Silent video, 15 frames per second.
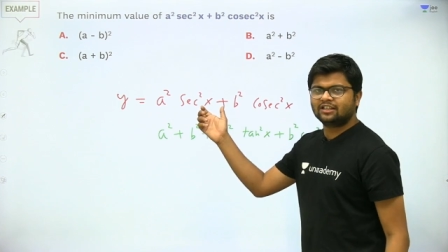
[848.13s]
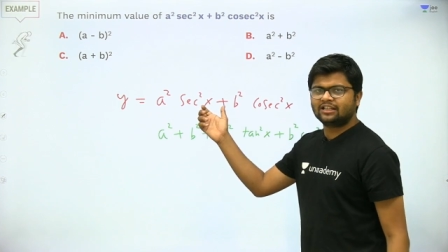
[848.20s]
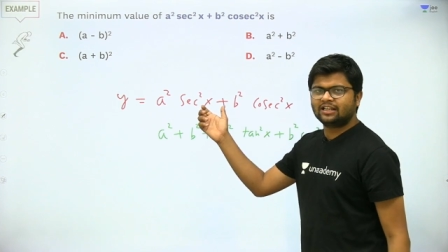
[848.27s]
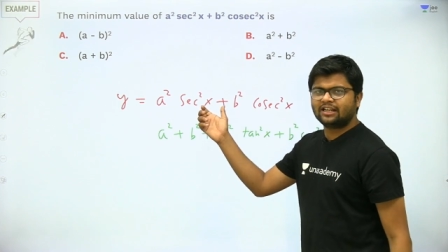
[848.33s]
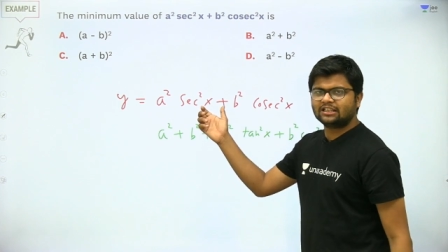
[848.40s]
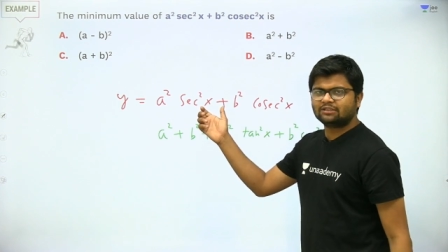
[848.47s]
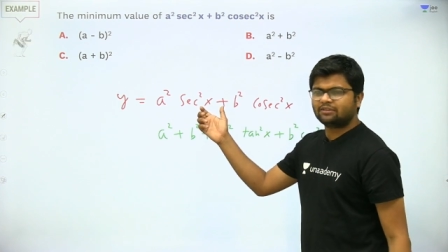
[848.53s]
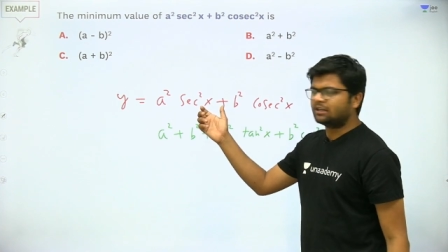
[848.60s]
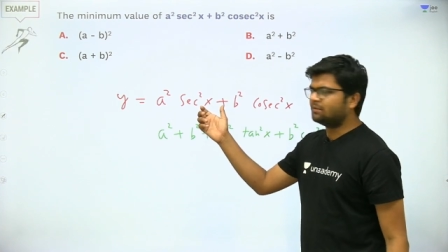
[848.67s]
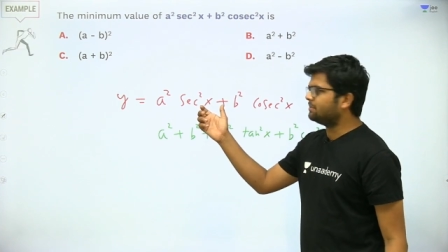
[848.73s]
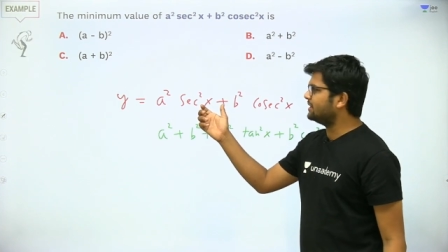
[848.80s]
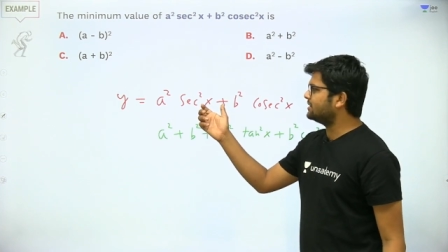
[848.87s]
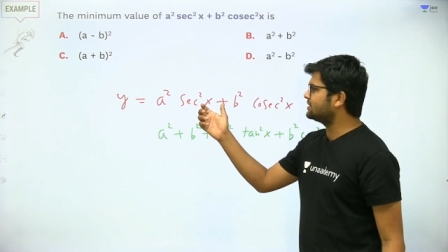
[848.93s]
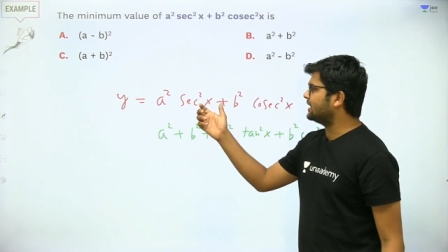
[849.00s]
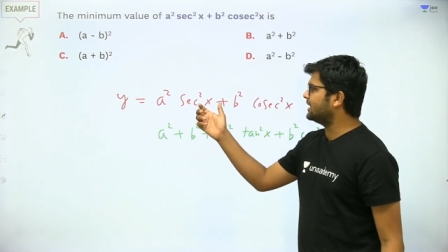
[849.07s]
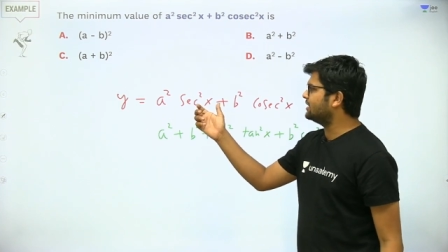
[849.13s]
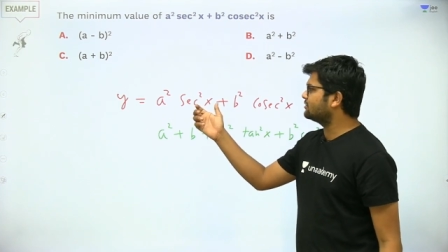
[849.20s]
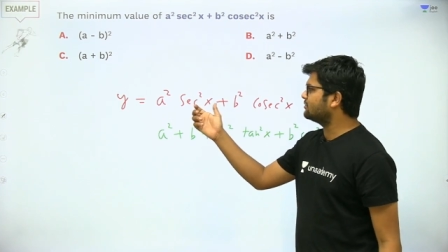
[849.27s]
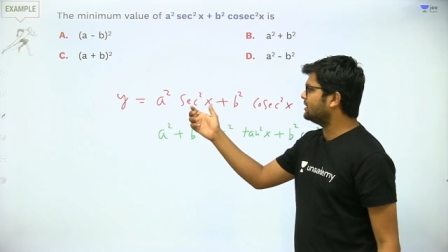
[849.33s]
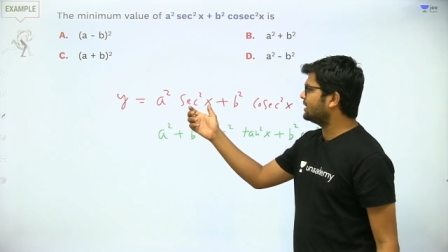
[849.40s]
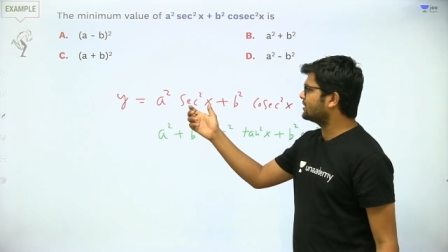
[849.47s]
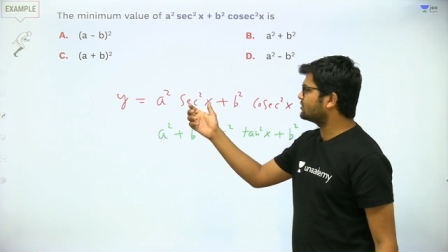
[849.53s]
is written as one plus tan
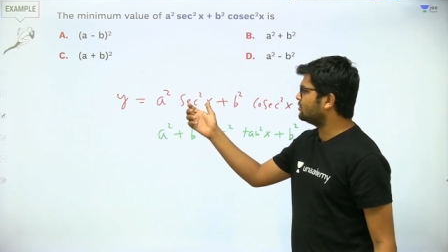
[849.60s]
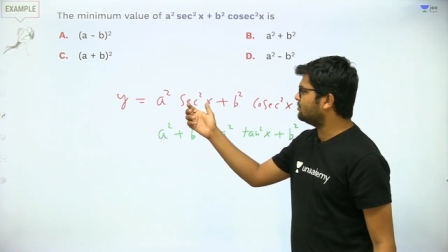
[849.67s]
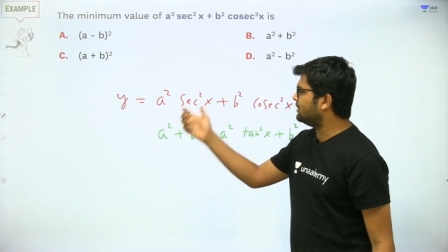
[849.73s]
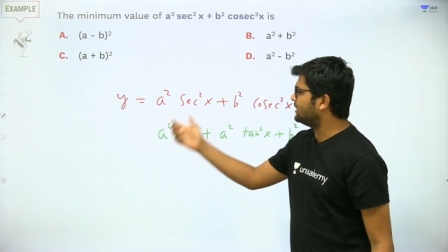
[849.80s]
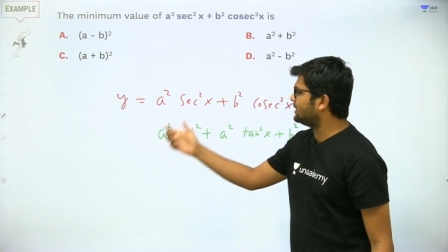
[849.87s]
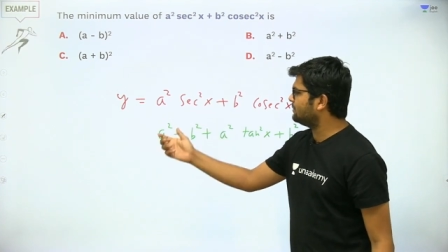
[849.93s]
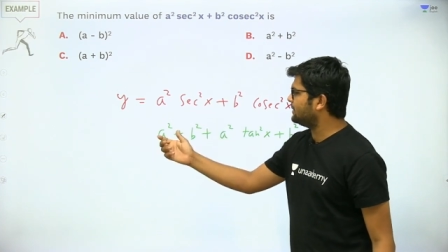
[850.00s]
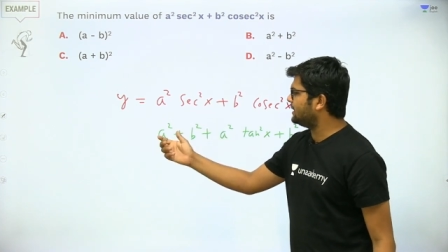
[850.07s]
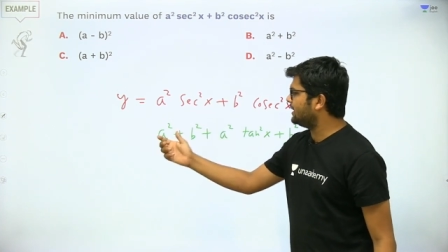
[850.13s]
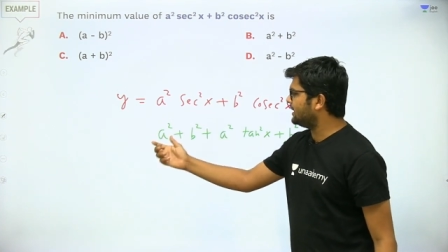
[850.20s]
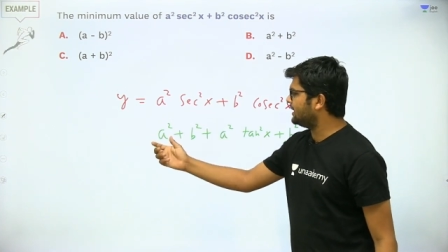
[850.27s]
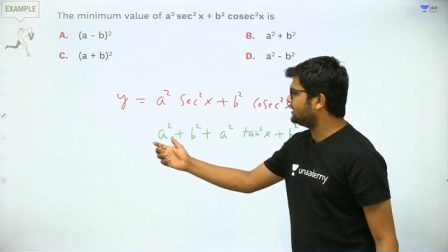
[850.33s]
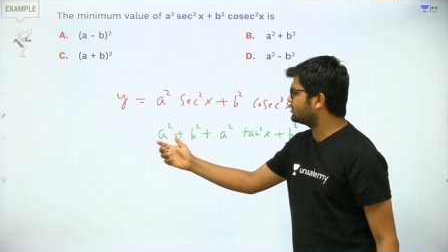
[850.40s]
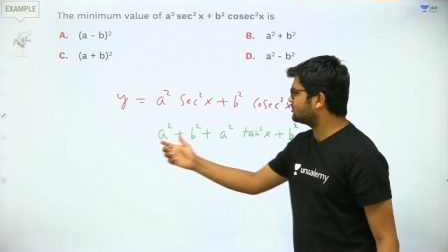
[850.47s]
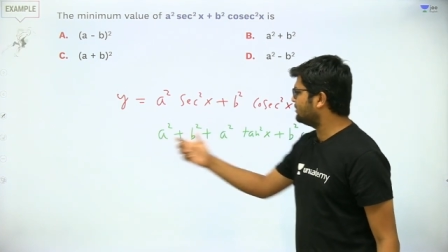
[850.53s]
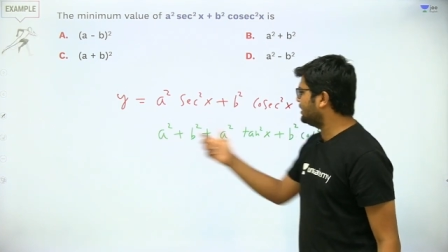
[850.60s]
square x. So multiply a